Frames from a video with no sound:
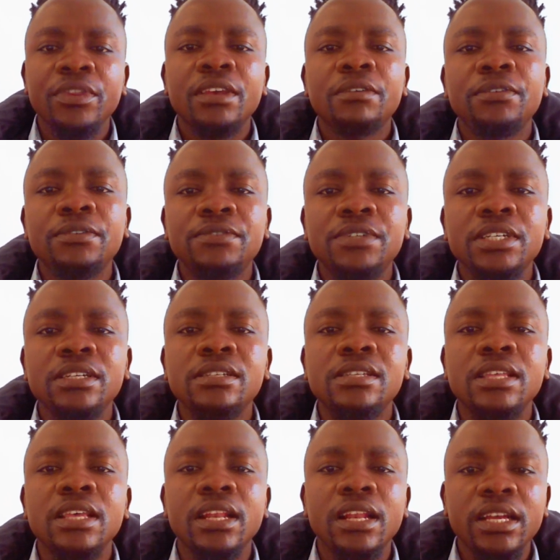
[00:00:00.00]
15 is
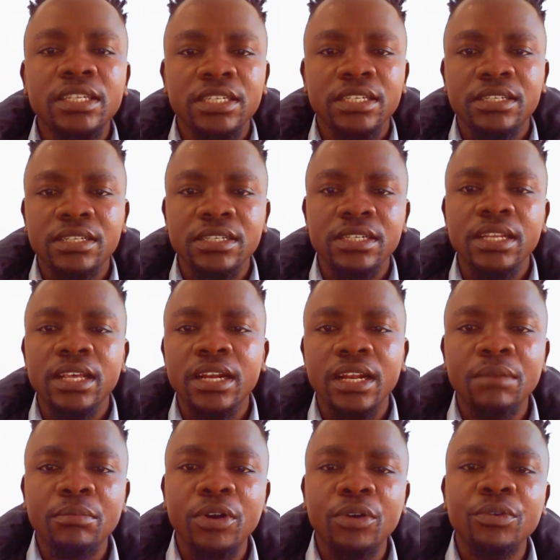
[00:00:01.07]
the largest denary
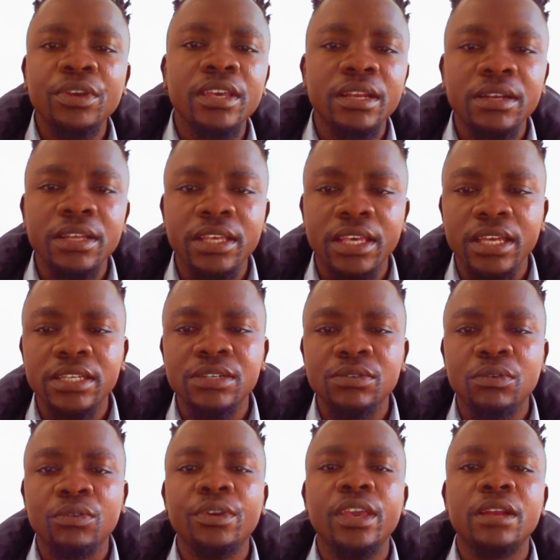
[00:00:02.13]
number we can get,
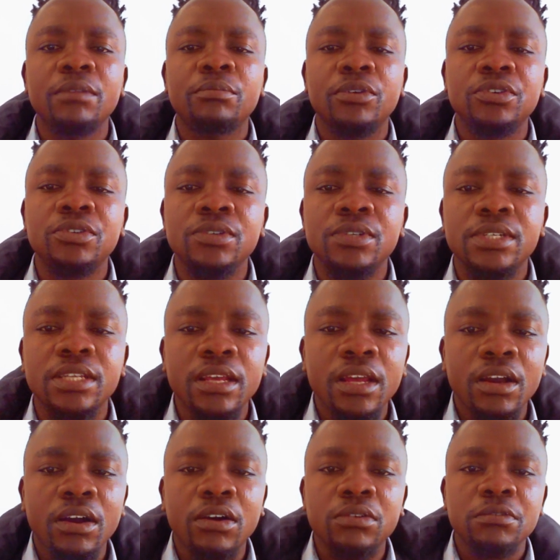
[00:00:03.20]
or we can produce
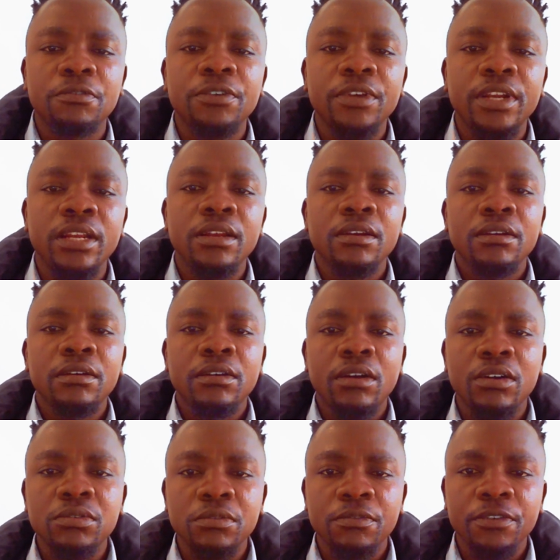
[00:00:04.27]
out of
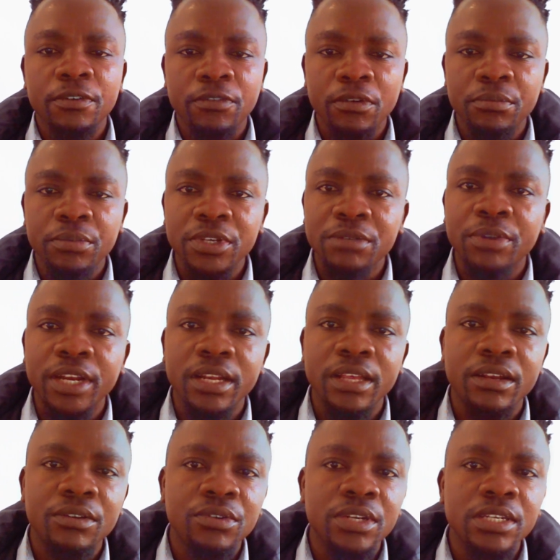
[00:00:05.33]
a 4-bit
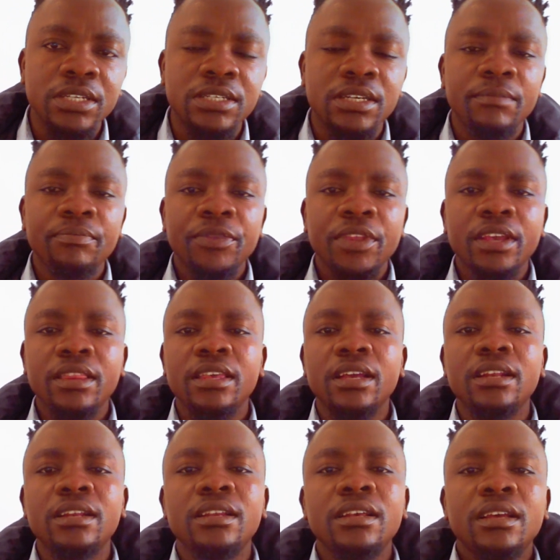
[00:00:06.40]
binary unit. And
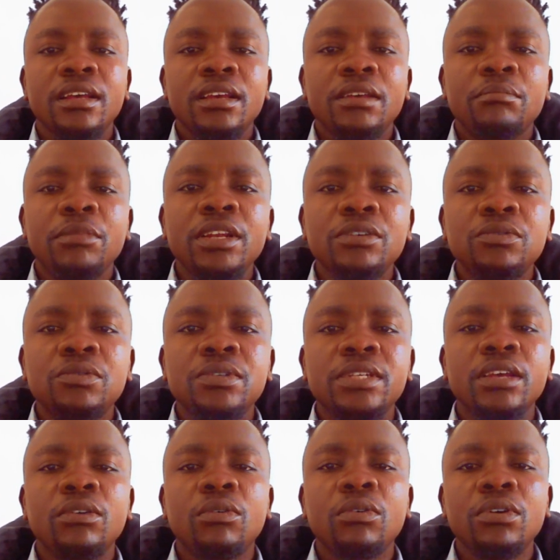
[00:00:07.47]
then, meaning to
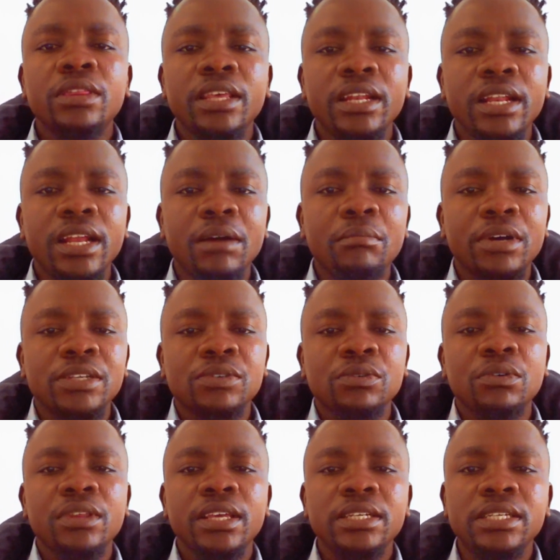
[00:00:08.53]
say all the numbers,
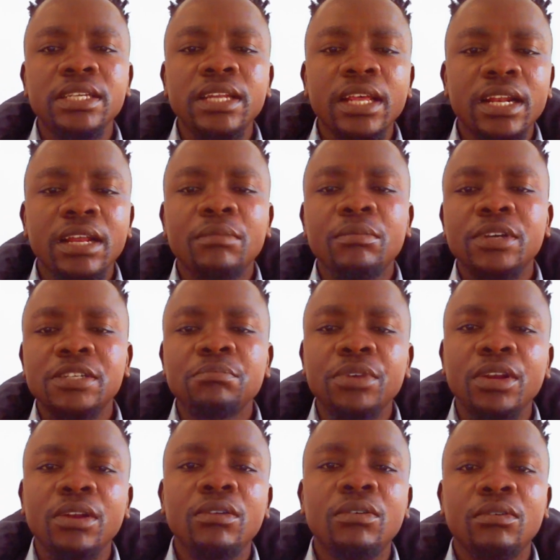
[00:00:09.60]
all the denary numbers
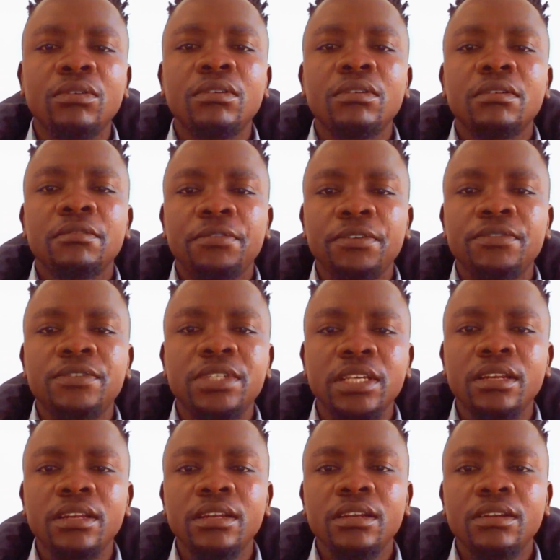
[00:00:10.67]
below
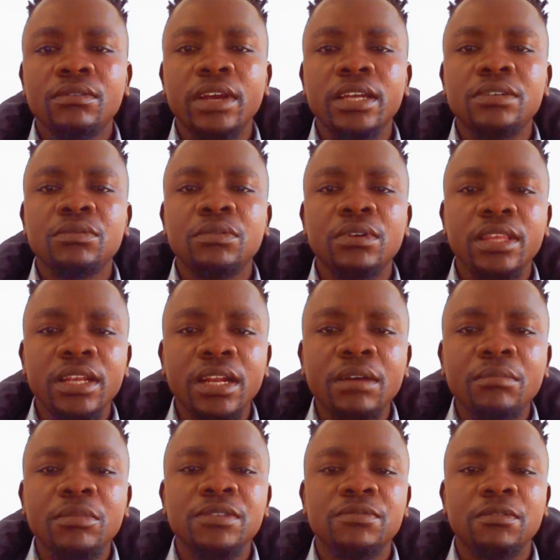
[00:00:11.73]
15, right? All the
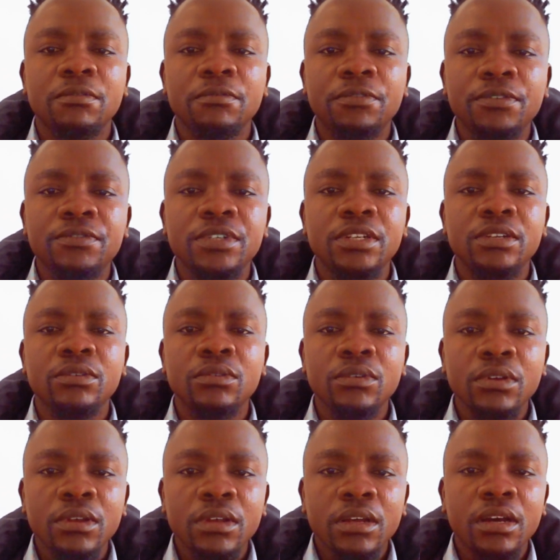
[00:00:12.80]
numbers from 15
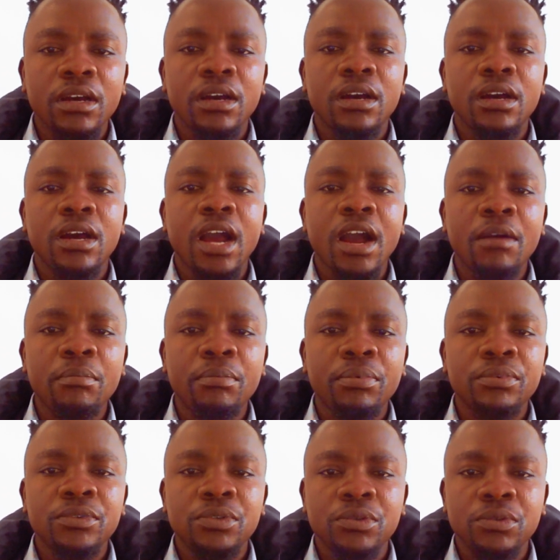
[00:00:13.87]

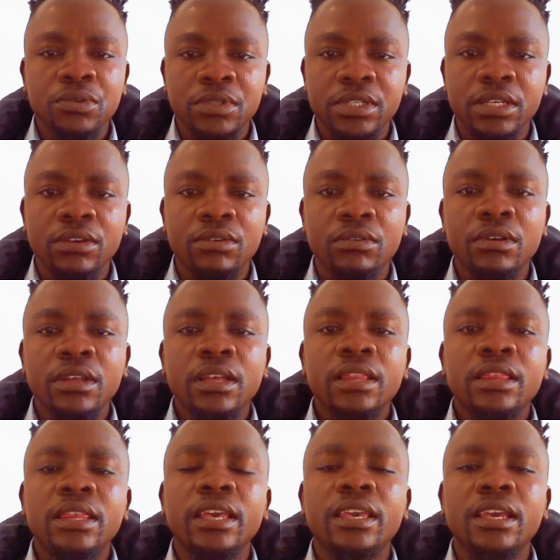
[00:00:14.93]
up to 0,
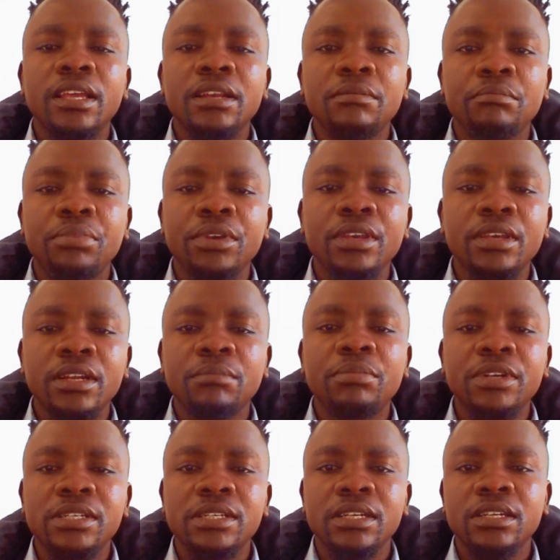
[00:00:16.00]
they can be
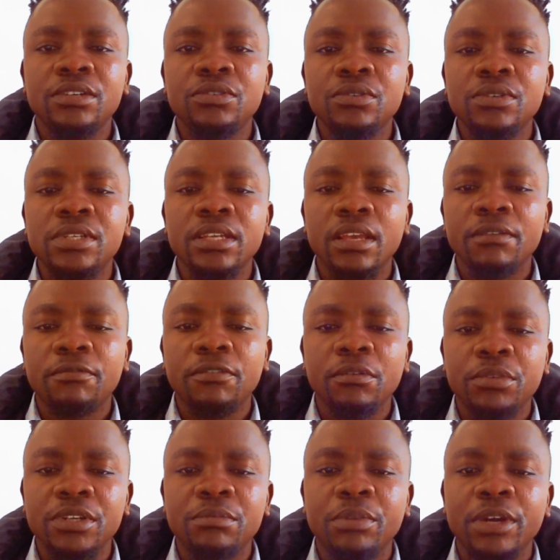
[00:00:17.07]
represented using a
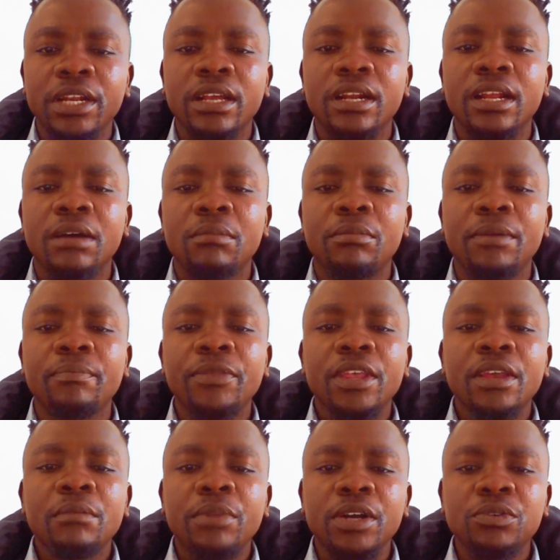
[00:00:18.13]
4-bit binary number.
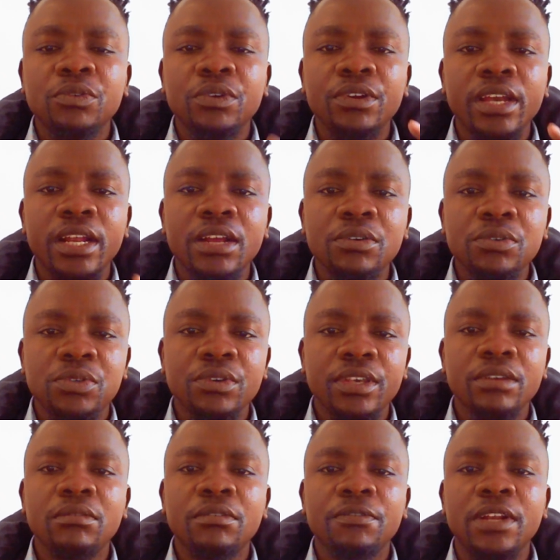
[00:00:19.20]
But when you are now
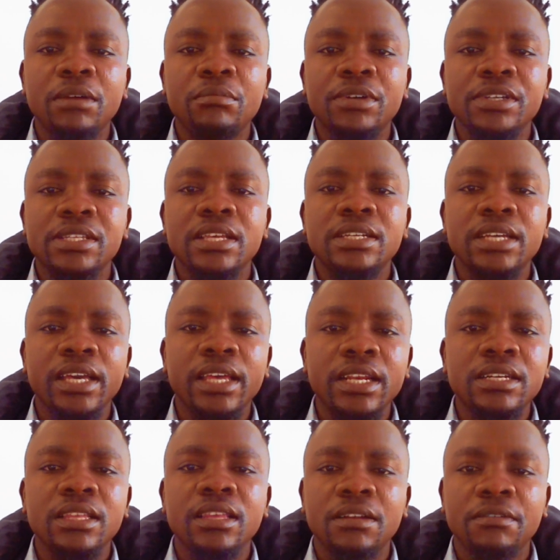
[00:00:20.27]
talking of numbers that are
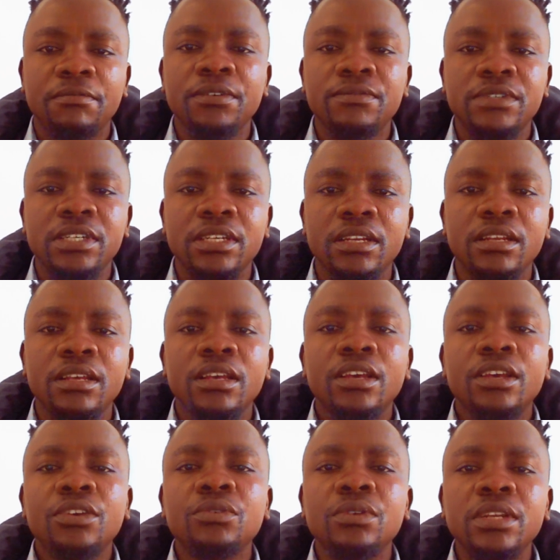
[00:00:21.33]
greater than 15,
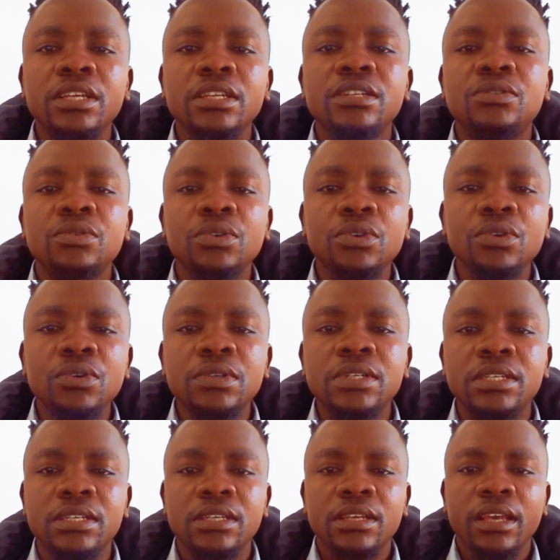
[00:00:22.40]
you need to
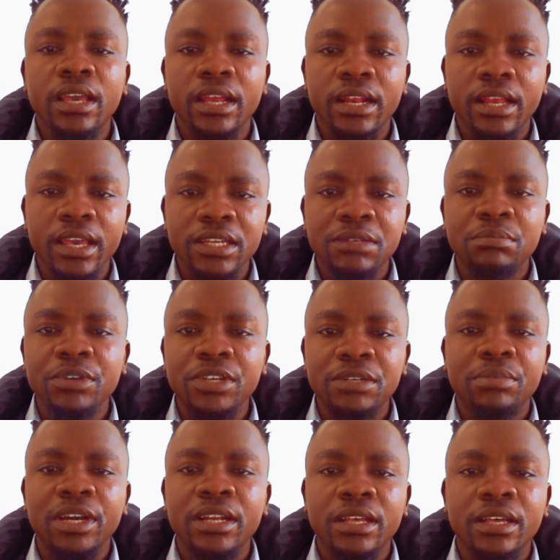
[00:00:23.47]
use an 8-bit
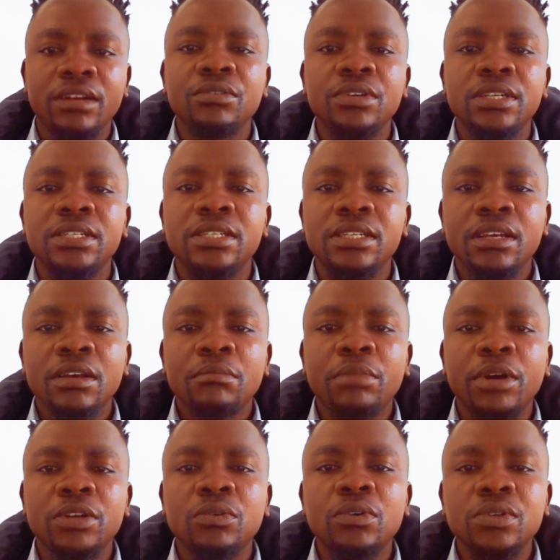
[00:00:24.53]
binary unit.
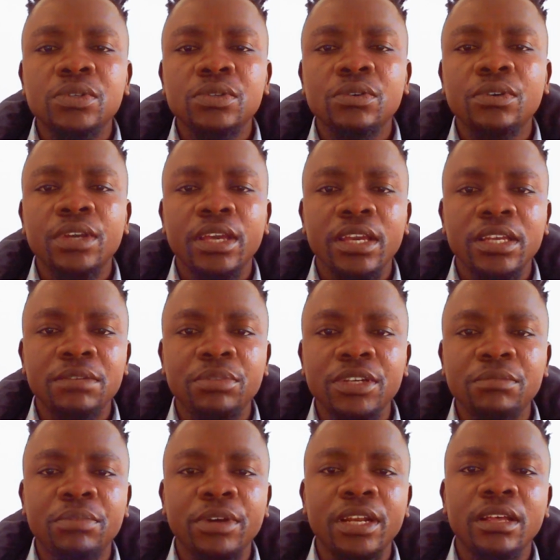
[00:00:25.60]
But also
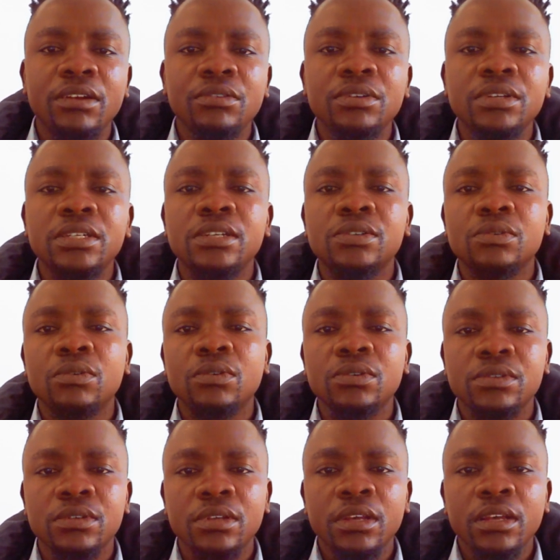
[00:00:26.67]
8-bit binary unit, of
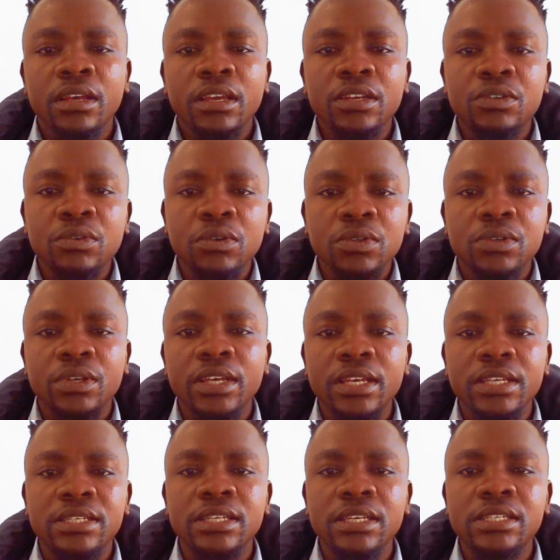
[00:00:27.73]
course, it also
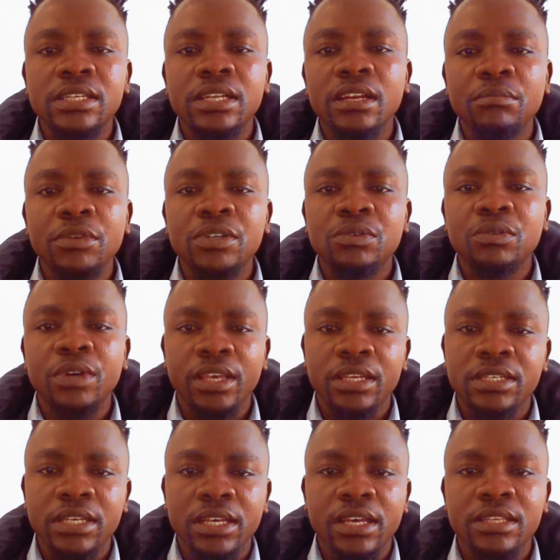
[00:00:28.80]
has its limit where
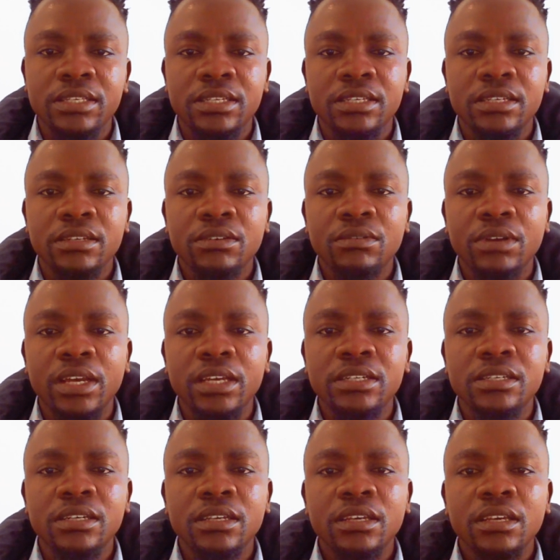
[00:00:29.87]
it ends, right?
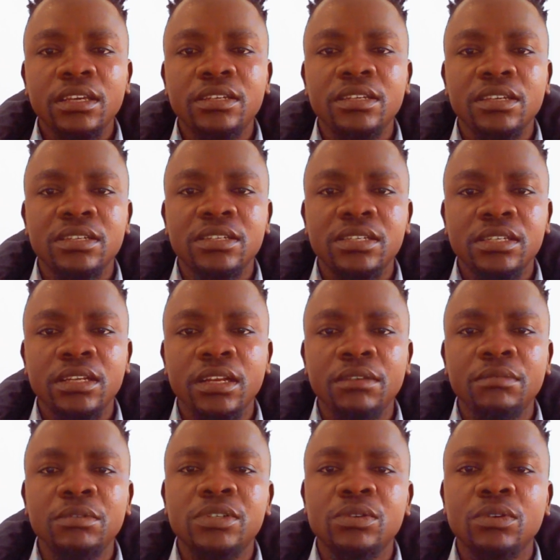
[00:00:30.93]
It has
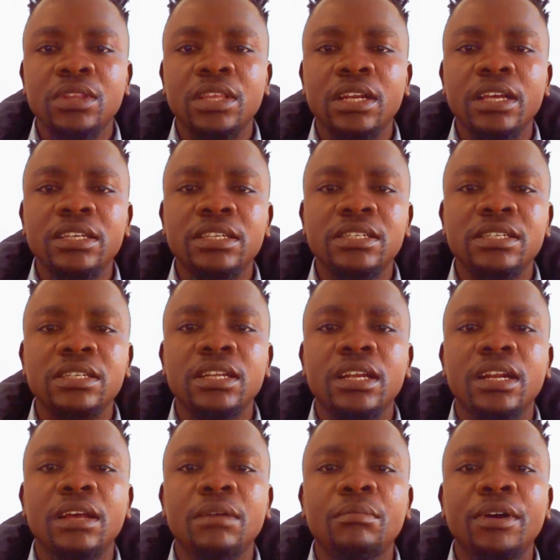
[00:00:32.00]
limit. So the largest denary
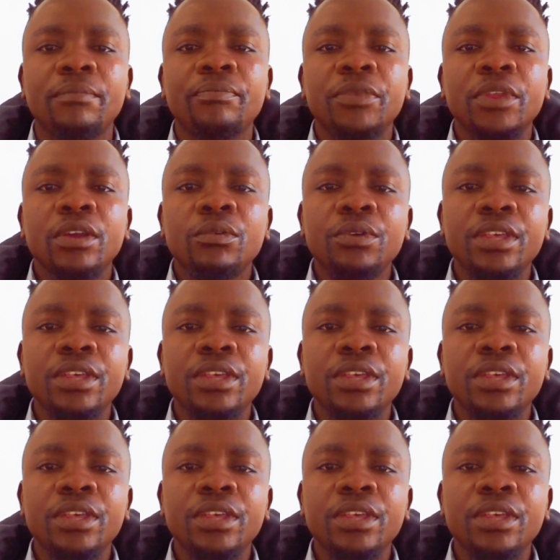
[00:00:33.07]
number we